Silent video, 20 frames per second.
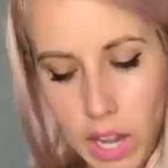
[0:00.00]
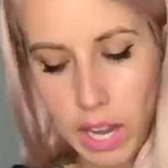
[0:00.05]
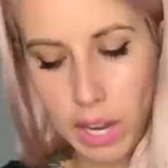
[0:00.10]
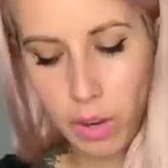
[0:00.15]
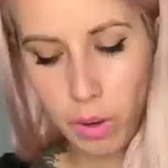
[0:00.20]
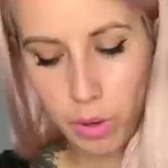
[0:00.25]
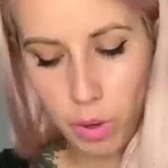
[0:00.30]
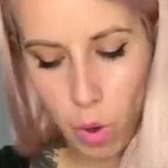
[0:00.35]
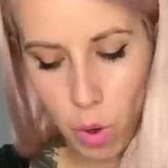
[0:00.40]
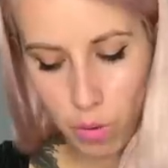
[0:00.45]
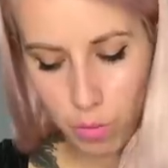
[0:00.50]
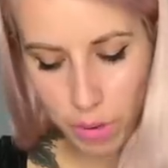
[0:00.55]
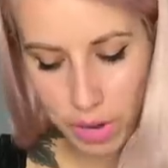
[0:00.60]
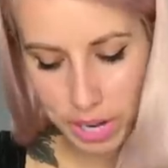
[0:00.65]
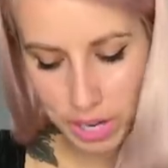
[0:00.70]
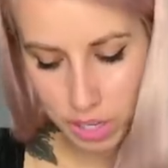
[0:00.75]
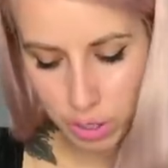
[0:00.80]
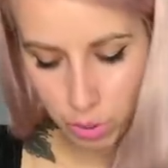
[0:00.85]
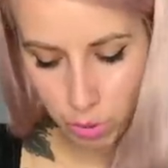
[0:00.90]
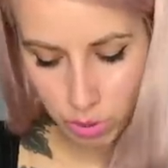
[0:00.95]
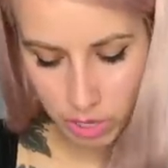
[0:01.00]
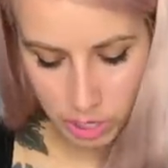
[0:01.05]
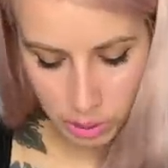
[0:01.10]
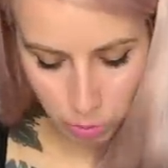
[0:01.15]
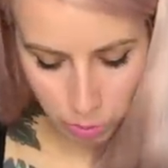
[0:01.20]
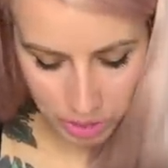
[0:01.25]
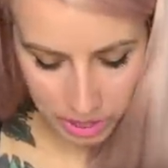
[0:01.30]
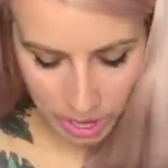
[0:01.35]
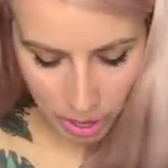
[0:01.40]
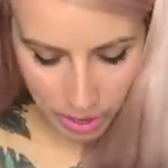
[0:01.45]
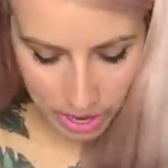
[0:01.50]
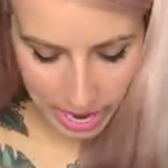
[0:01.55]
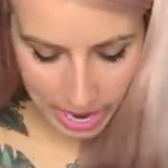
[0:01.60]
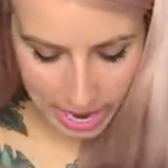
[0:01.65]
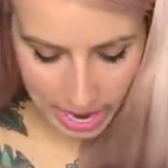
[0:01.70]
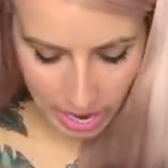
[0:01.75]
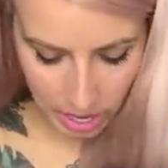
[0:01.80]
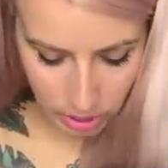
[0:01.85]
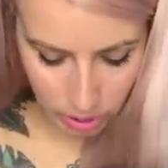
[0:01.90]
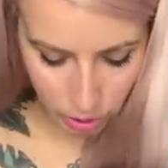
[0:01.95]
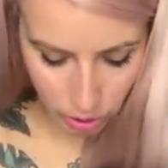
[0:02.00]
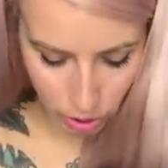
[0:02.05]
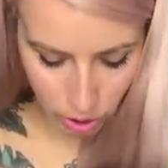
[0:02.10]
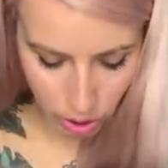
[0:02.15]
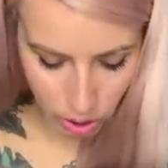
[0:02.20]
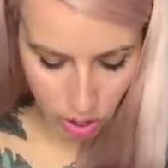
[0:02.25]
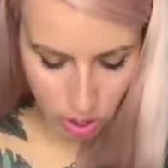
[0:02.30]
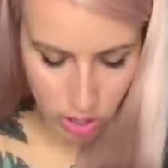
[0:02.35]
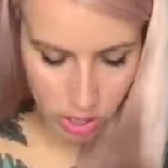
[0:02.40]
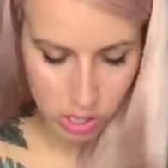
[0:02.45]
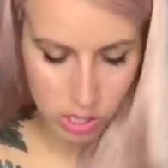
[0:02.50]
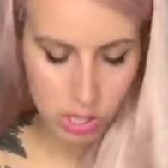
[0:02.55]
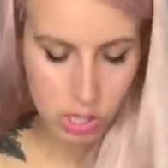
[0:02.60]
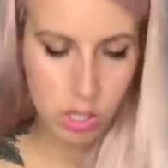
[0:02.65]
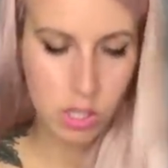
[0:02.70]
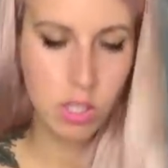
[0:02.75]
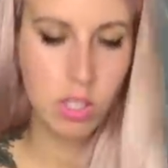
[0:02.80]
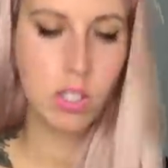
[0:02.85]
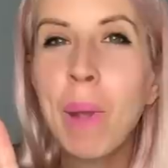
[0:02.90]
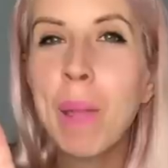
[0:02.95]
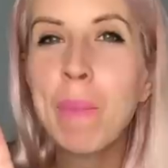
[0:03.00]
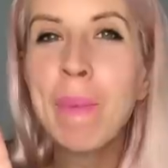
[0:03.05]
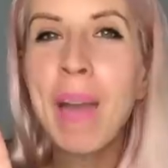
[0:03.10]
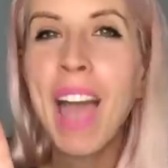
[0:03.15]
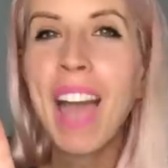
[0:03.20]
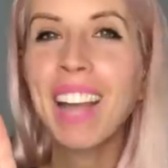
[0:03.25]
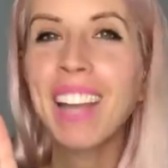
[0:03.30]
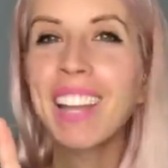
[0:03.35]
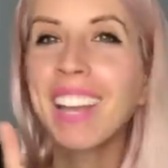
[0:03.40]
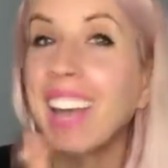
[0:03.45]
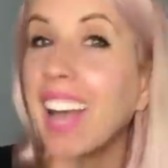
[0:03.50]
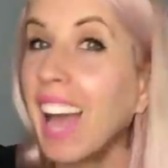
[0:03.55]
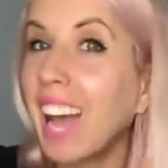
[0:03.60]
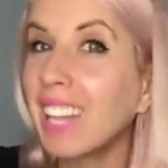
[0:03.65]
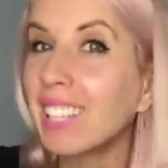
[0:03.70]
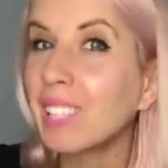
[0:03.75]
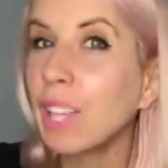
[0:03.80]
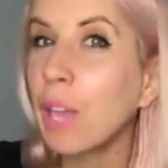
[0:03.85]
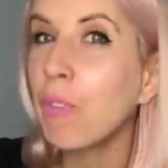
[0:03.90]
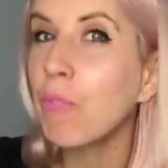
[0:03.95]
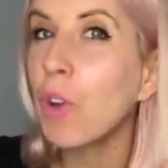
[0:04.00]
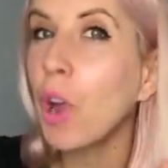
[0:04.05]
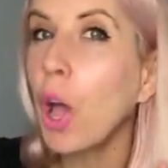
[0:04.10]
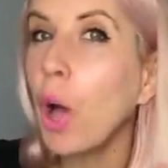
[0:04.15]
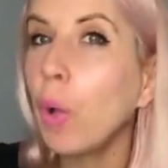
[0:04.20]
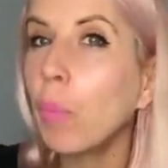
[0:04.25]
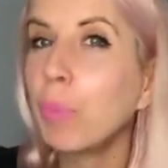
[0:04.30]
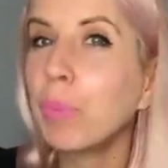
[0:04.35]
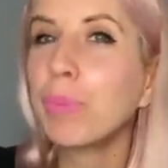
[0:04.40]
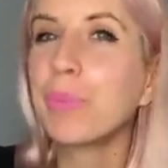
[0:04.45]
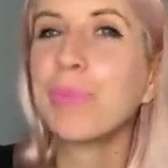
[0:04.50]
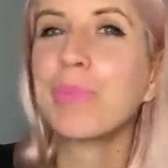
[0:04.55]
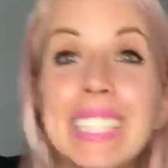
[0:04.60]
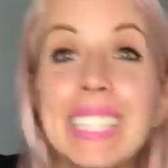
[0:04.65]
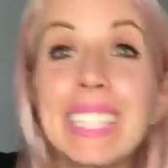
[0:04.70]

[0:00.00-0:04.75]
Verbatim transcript: I don't know if we can do this without a hand, girl. Be right back, asking for help.